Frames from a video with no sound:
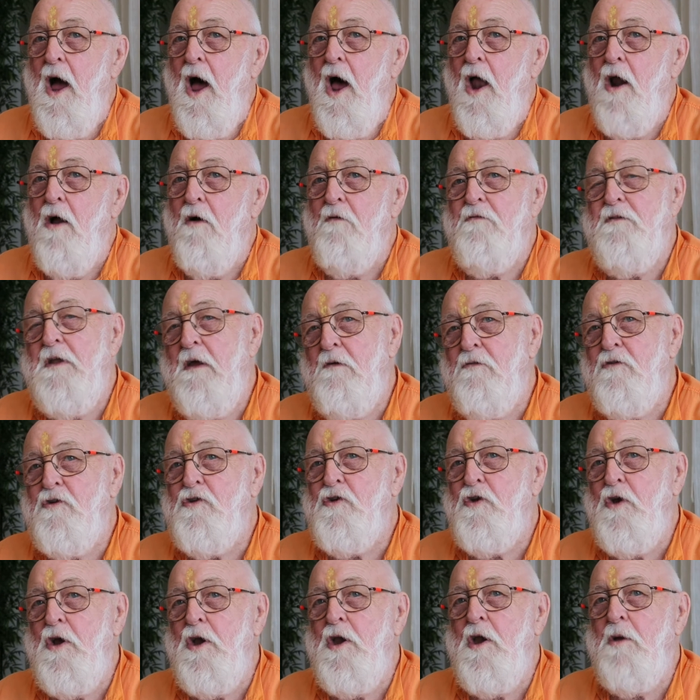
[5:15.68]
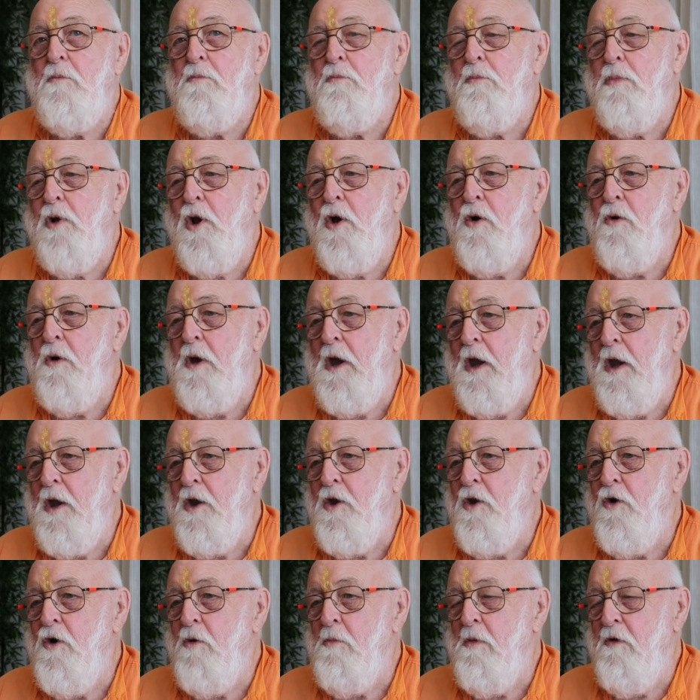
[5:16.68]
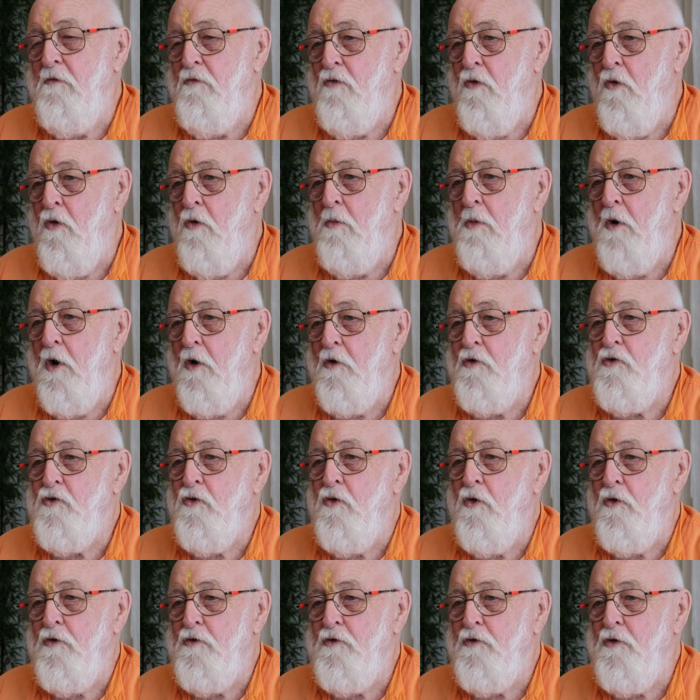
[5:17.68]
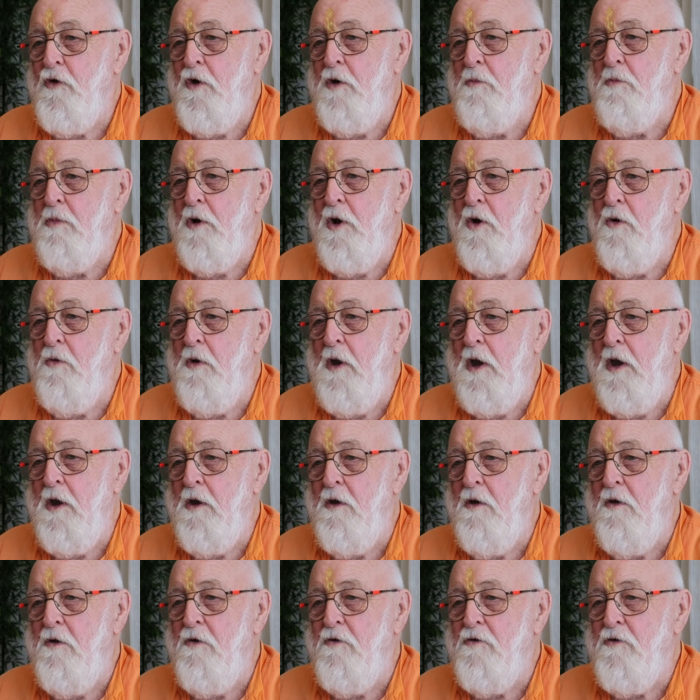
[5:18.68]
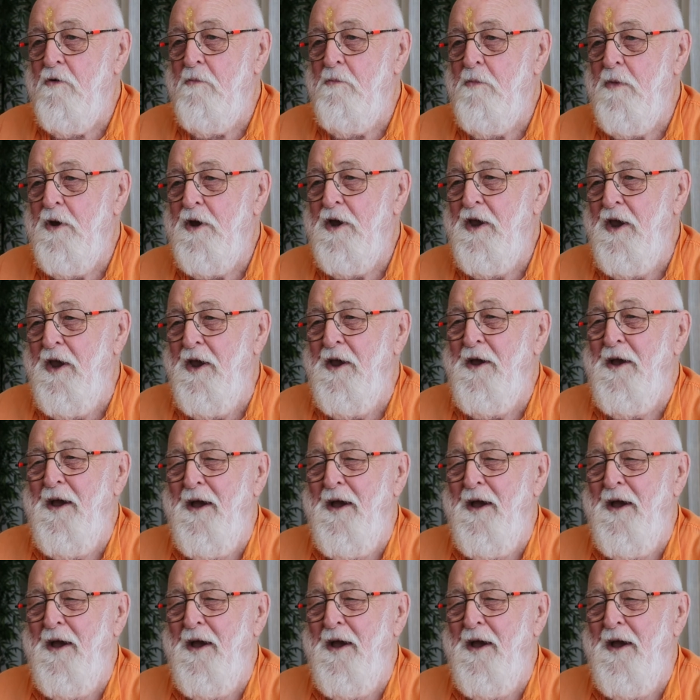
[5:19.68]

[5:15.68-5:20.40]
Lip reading: And I've never seen a blue Hindu before, but I saw 3 blue Hindus and me.